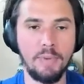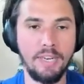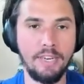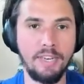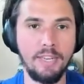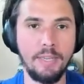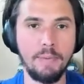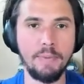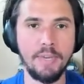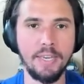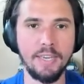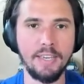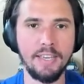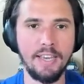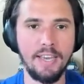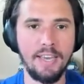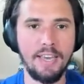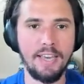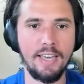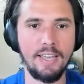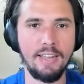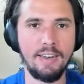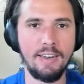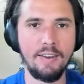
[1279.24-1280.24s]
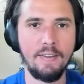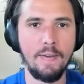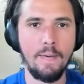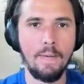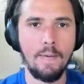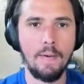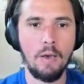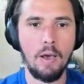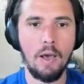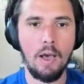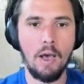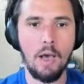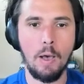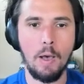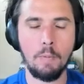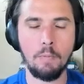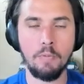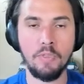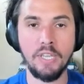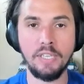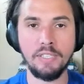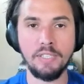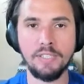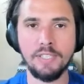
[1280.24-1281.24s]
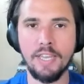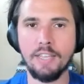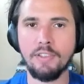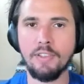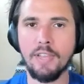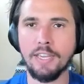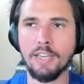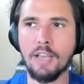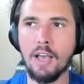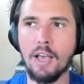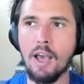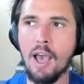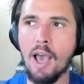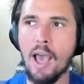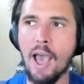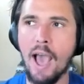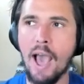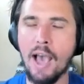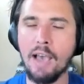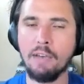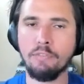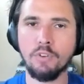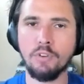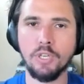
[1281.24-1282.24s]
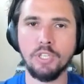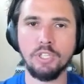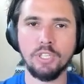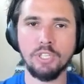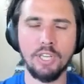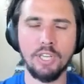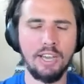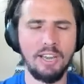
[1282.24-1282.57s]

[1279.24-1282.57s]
pandemic. And they said like average,